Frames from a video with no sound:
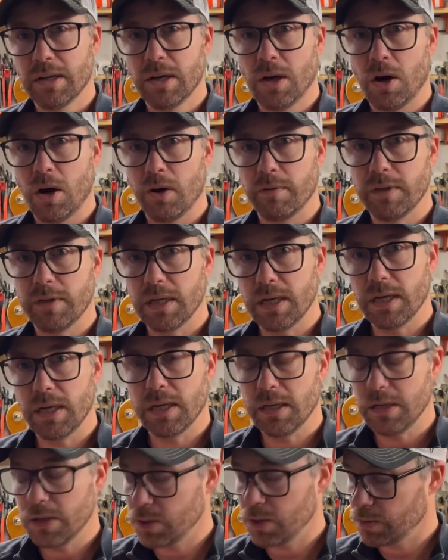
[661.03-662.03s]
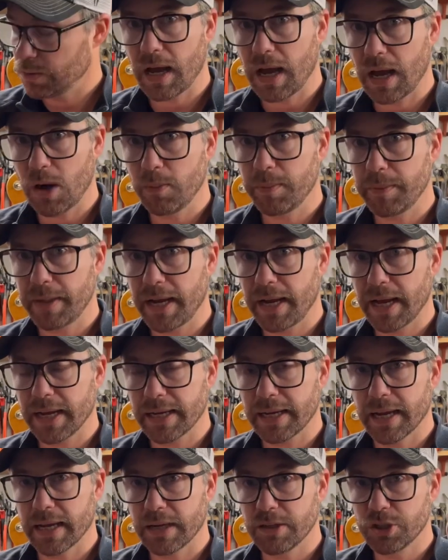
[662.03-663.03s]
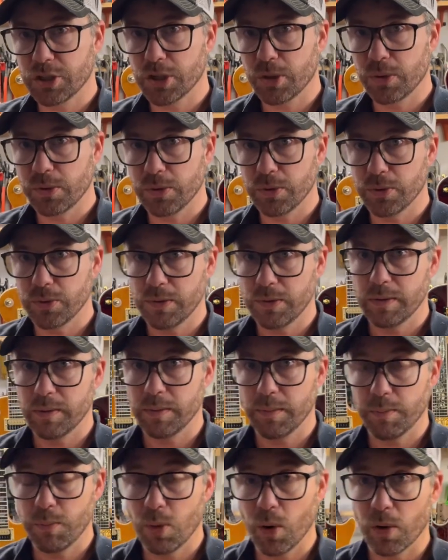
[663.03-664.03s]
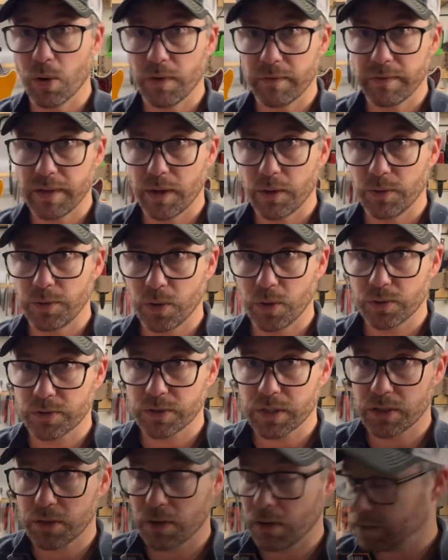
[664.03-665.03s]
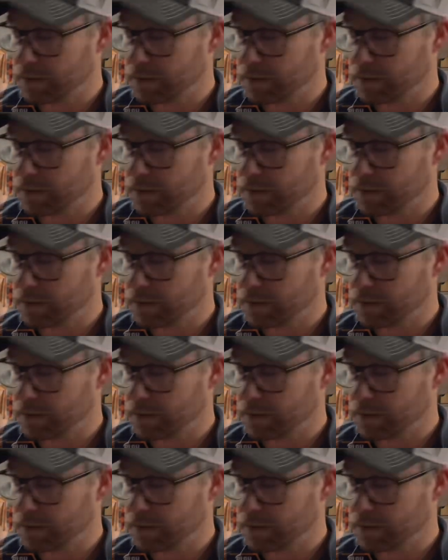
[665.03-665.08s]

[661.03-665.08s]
of the EU. I hope that I can show you more of those guitars.